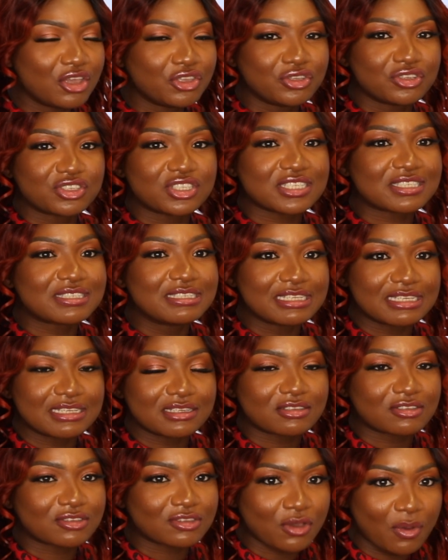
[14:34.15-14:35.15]
you just
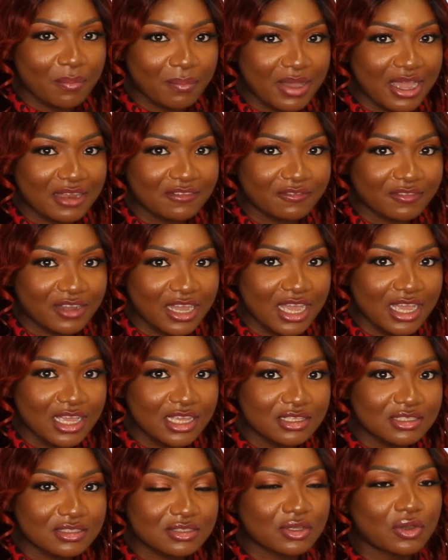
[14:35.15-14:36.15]
need some
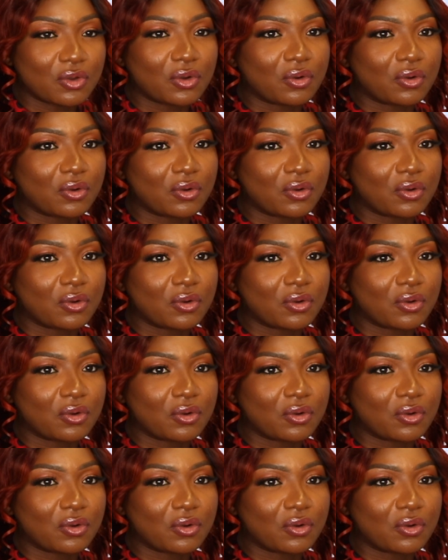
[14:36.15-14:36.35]
advice,